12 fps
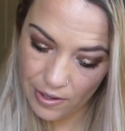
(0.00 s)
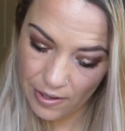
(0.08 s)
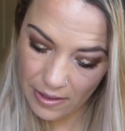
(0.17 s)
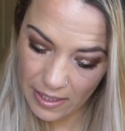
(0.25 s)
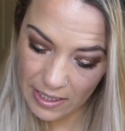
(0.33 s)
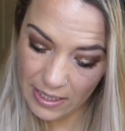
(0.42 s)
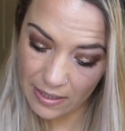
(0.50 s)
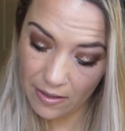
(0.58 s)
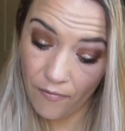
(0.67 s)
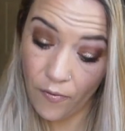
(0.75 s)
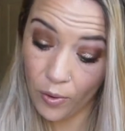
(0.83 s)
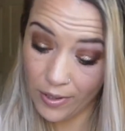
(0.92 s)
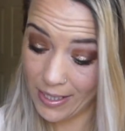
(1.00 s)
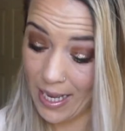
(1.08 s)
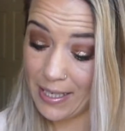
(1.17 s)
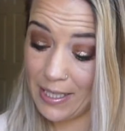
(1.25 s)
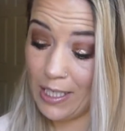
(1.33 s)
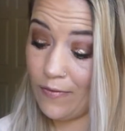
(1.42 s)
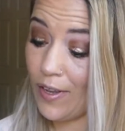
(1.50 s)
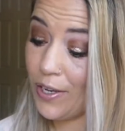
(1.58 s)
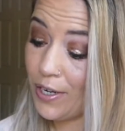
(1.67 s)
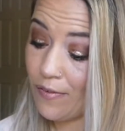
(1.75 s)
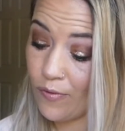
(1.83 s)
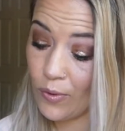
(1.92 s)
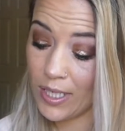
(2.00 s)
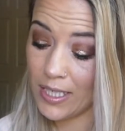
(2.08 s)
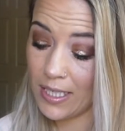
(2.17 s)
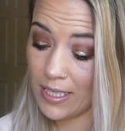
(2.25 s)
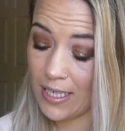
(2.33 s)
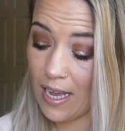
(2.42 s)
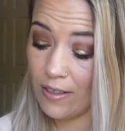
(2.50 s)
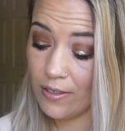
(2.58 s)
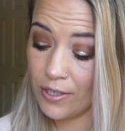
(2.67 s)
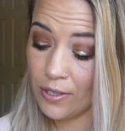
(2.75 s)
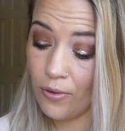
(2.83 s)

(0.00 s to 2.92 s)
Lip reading: This full size is valued at $46.